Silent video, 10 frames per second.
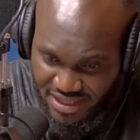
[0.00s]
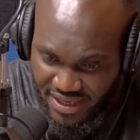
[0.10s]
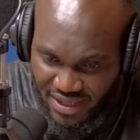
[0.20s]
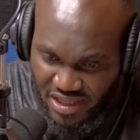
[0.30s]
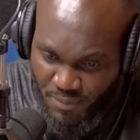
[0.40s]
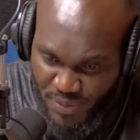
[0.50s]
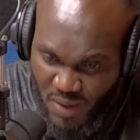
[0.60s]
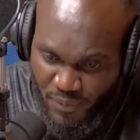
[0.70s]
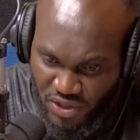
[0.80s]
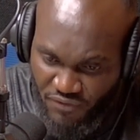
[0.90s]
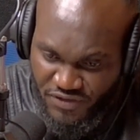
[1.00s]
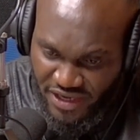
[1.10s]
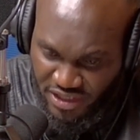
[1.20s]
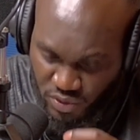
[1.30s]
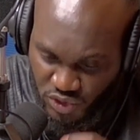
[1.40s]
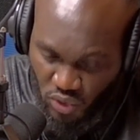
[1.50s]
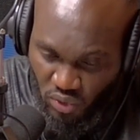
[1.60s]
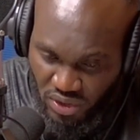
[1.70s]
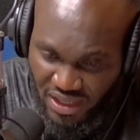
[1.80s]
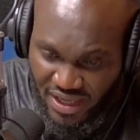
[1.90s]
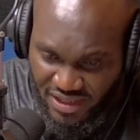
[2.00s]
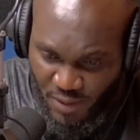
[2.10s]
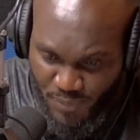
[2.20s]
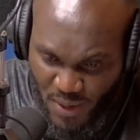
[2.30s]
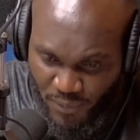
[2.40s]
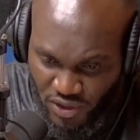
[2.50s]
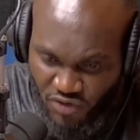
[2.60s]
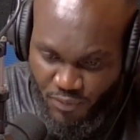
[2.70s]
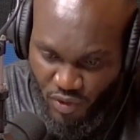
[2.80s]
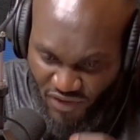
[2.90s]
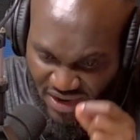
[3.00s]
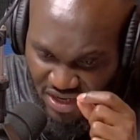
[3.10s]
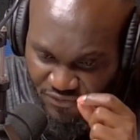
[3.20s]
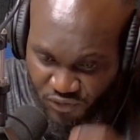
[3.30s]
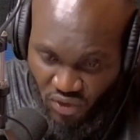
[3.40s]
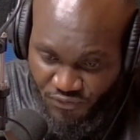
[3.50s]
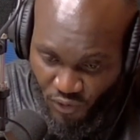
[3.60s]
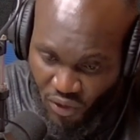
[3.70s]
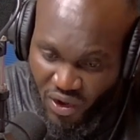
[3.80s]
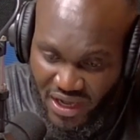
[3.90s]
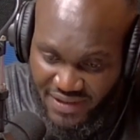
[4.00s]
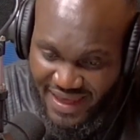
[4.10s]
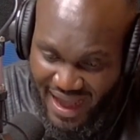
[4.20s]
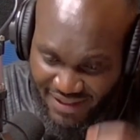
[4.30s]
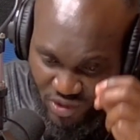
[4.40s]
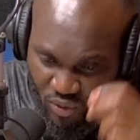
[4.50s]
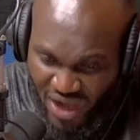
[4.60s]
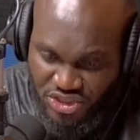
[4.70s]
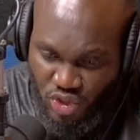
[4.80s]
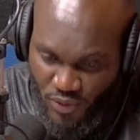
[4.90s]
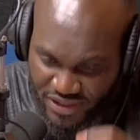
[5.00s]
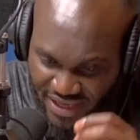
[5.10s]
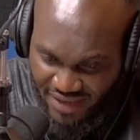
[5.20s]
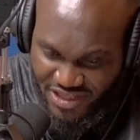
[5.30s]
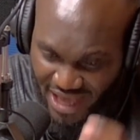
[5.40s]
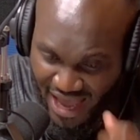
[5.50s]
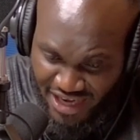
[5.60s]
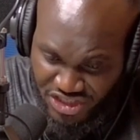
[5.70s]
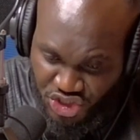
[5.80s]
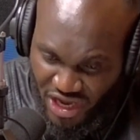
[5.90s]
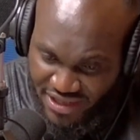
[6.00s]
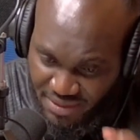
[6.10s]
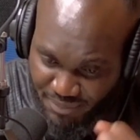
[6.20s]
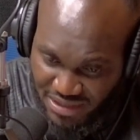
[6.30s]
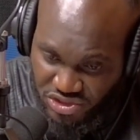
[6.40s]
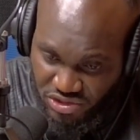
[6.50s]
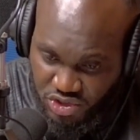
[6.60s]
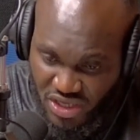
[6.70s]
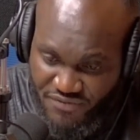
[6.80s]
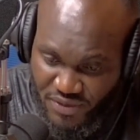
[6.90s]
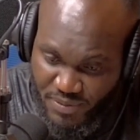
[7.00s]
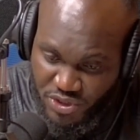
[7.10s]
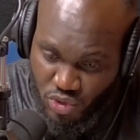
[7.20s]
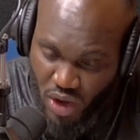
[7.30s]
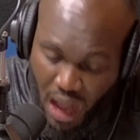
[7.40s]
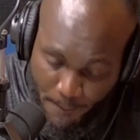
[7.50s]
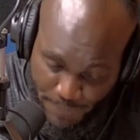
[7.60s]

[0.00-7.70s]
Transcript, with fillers: the people you've taken to school, the people you've provided food for, they are the ones who will get the energy and the muscles to even beat you up.